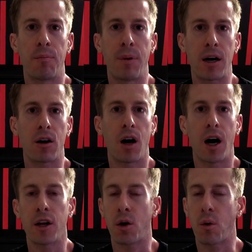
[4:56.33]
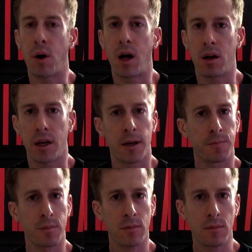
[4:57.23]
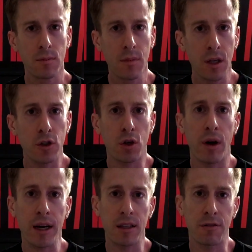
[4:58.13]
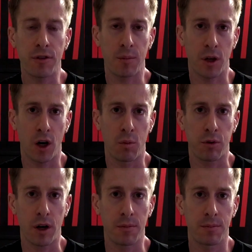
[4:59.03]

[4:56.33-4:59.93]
better audio quality directly from the GoPro.